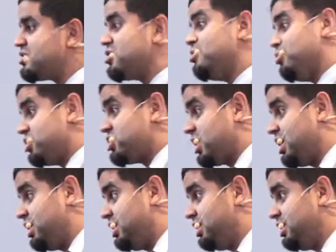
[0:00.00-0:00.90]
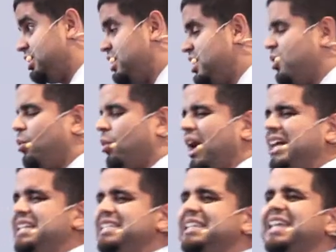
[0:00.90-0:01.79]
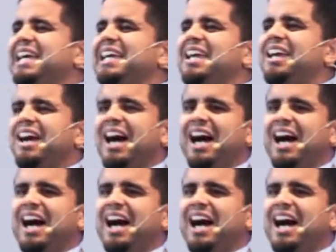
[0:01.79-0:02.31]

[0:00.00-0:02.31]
some would say. Why is it that